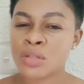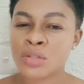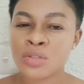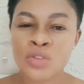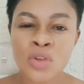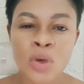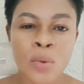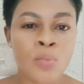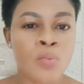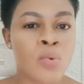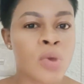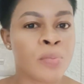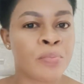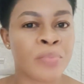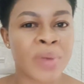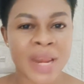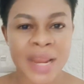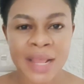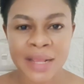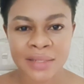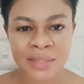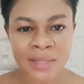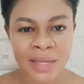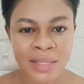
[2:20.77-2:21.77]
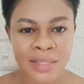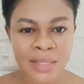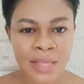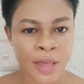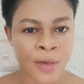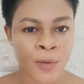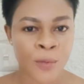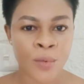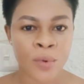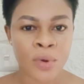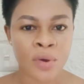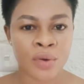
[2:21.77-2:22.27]
soap will penetrate
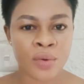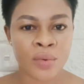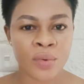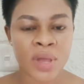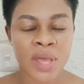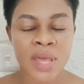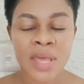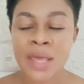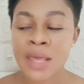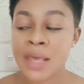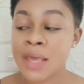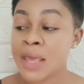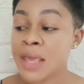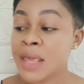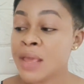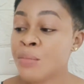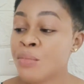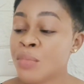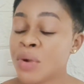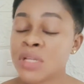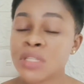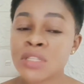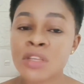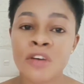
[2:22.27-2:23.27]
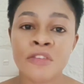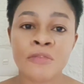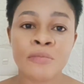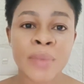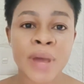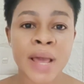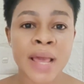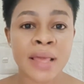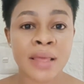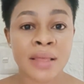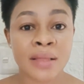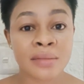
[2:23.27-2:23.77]
and work well. In most of
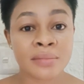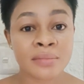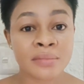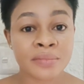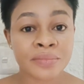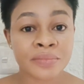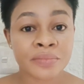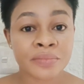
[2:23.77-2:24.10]
my